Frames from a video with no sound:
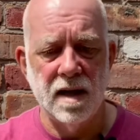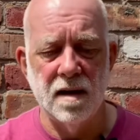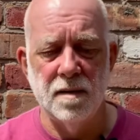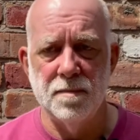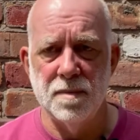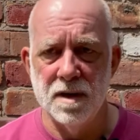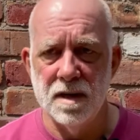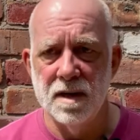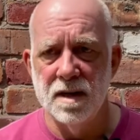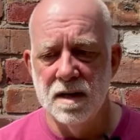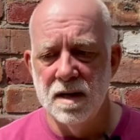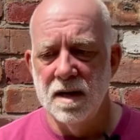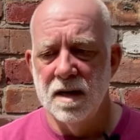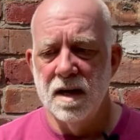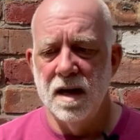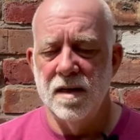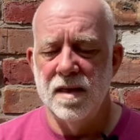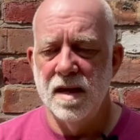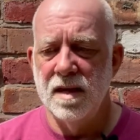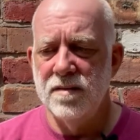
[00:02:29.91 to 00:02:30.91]
But at
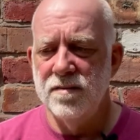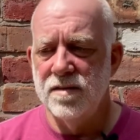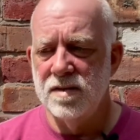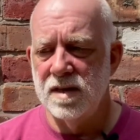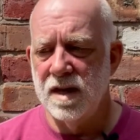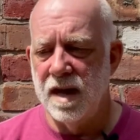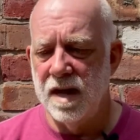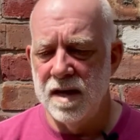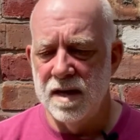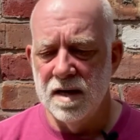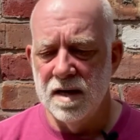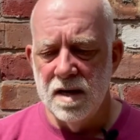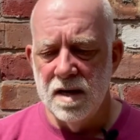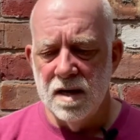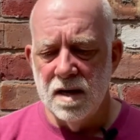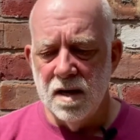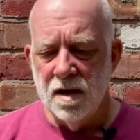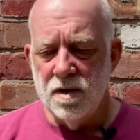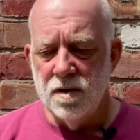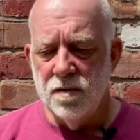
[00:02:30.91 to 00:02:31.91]
the end of the day,
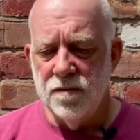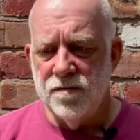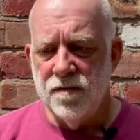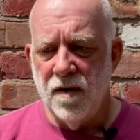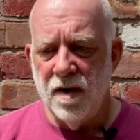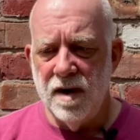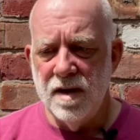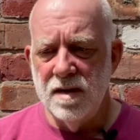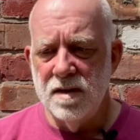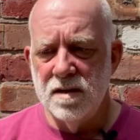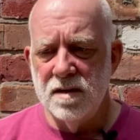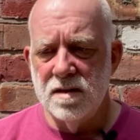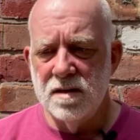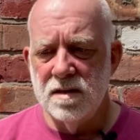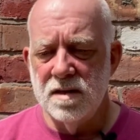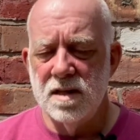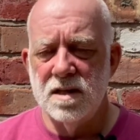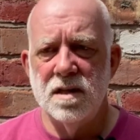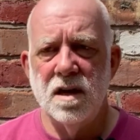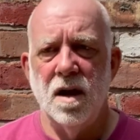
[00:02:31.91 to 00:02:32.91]
you find,
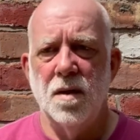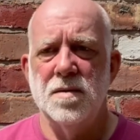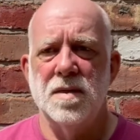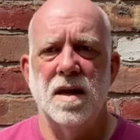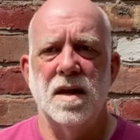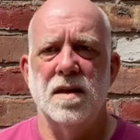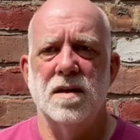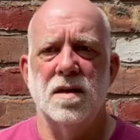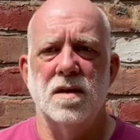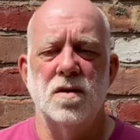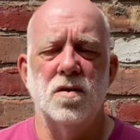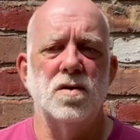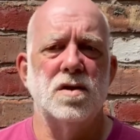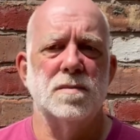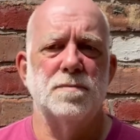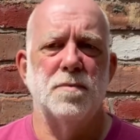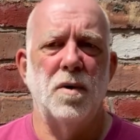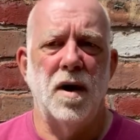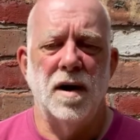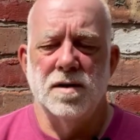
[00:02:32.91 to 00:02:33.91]
just like with anything, you just
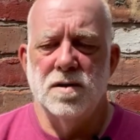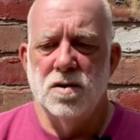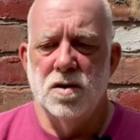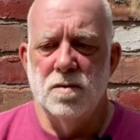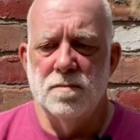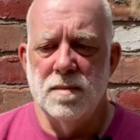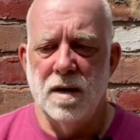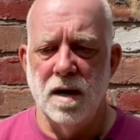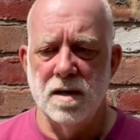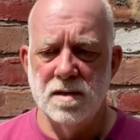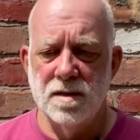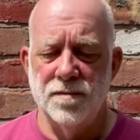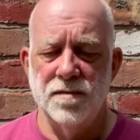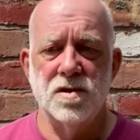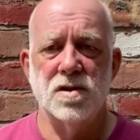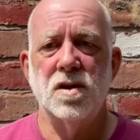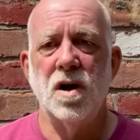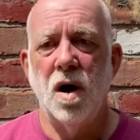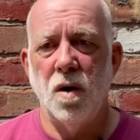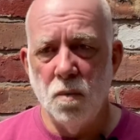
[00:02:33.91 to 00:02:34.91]
buy too much. If you
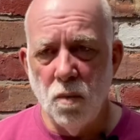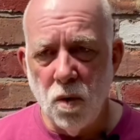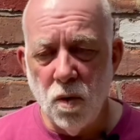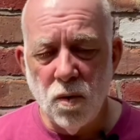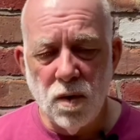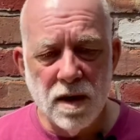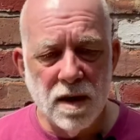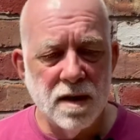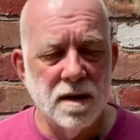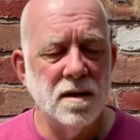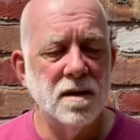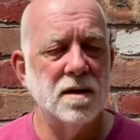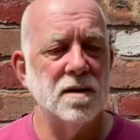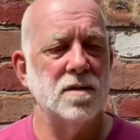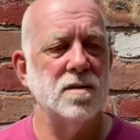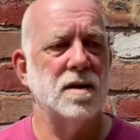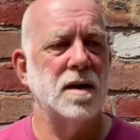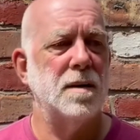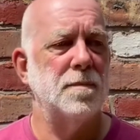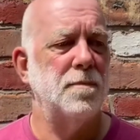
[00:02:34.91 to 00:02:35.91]
start walking, you
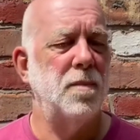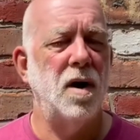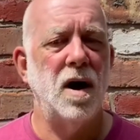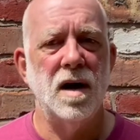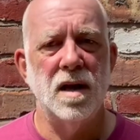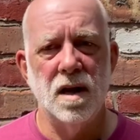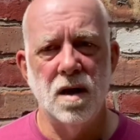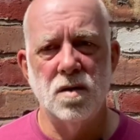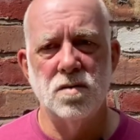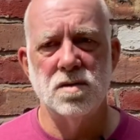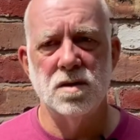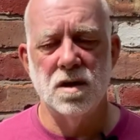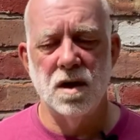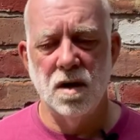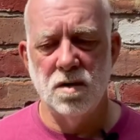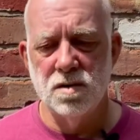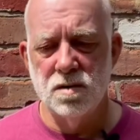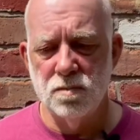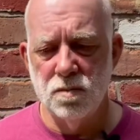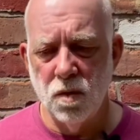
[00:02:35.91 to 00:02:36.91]
buy loads and loads
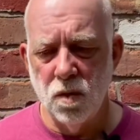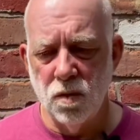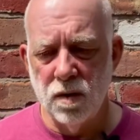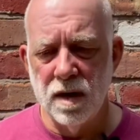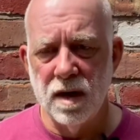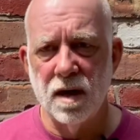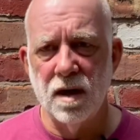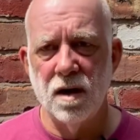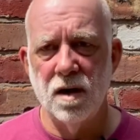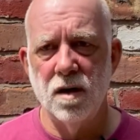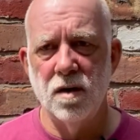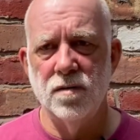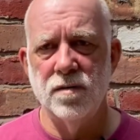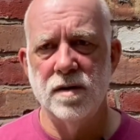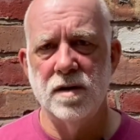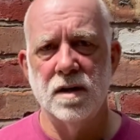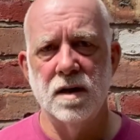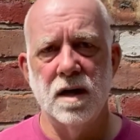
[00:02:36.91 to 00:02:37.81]
of walking clothing.